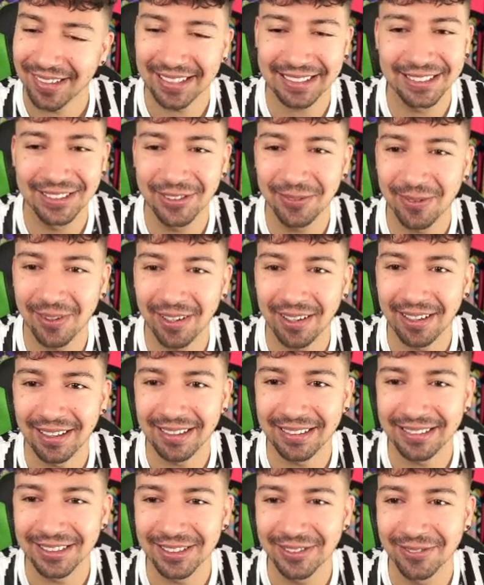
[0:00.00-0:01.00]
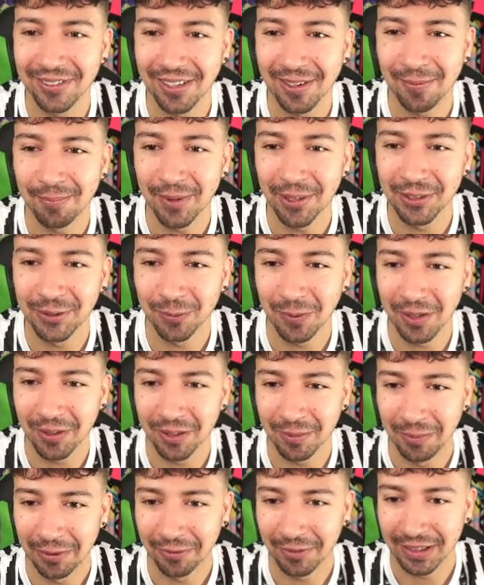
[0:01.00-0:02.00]
You are most
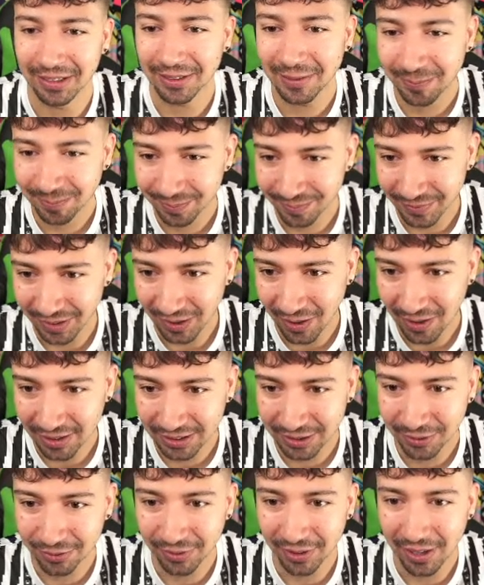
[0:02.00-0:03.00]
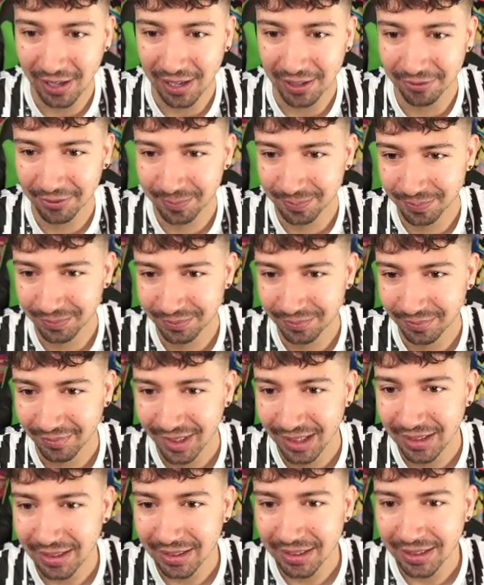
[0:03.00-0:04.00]
welcome, my friend. In Arsenal for life.
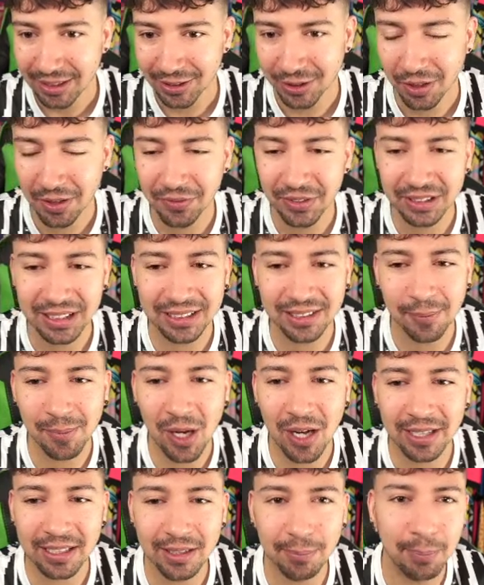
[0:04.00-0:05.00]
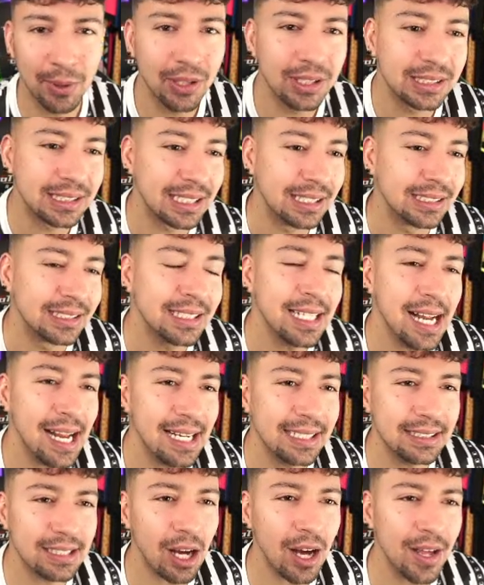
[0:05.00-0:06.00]
Jonathan says, I'm liking the bulletins.
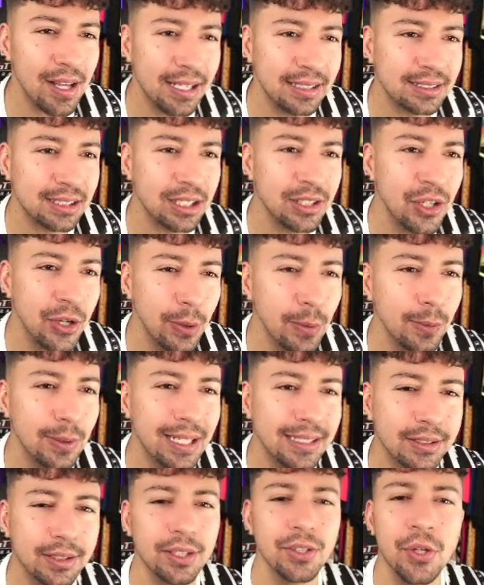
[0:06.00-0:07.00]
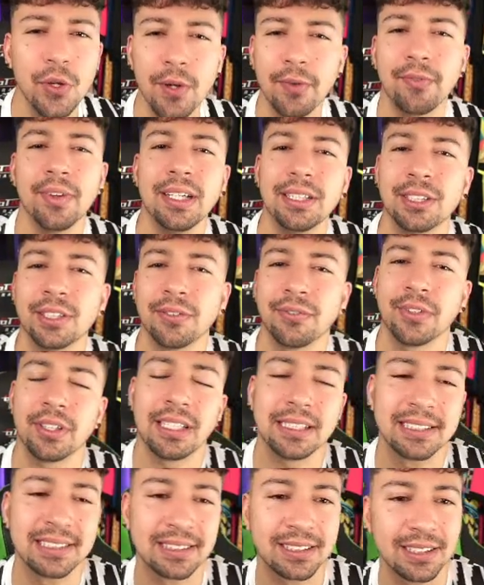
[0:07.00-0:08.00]
Yeah, it's a new feature for
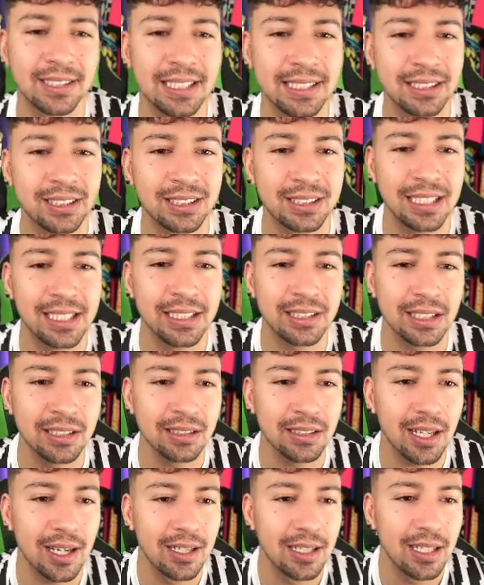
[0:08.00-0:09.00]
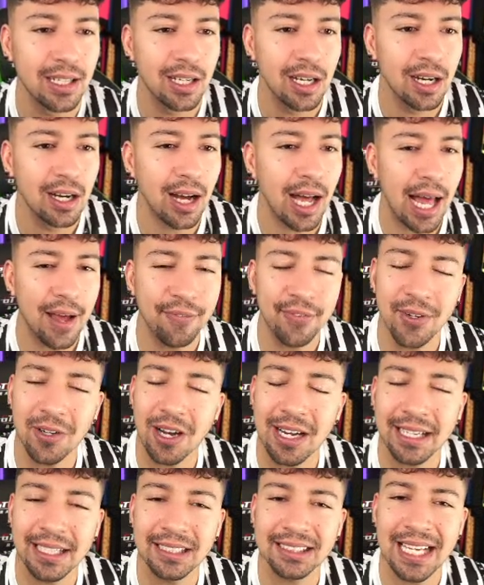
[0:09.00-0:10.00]
this season. I feel
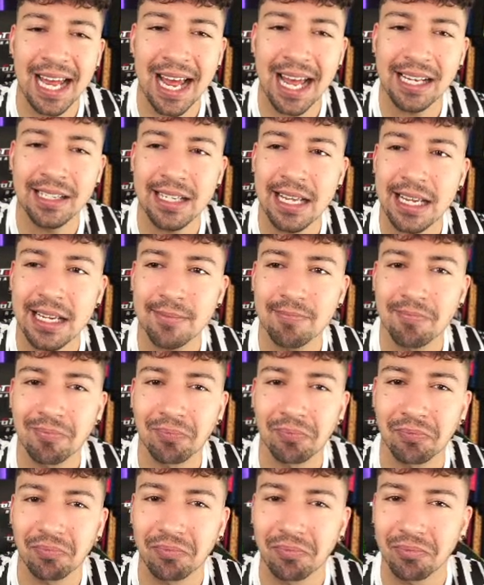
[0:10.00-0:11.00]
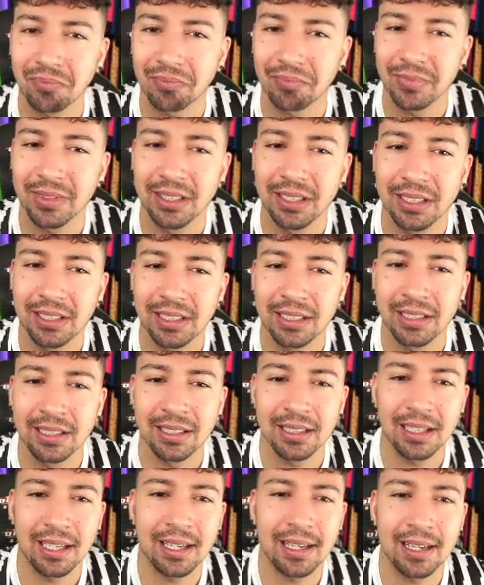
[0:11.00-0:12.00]
like it's handy.
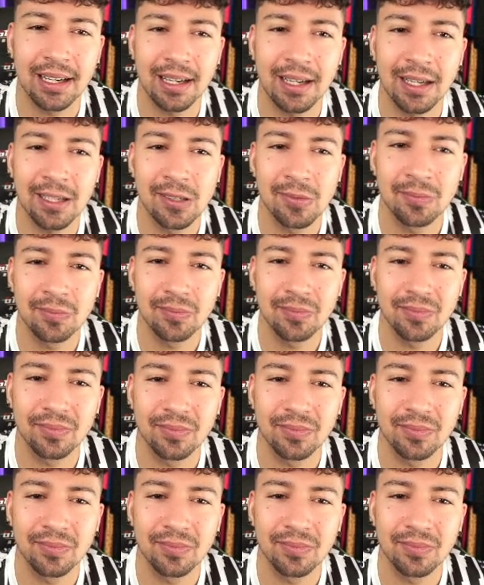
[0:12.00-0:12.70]
To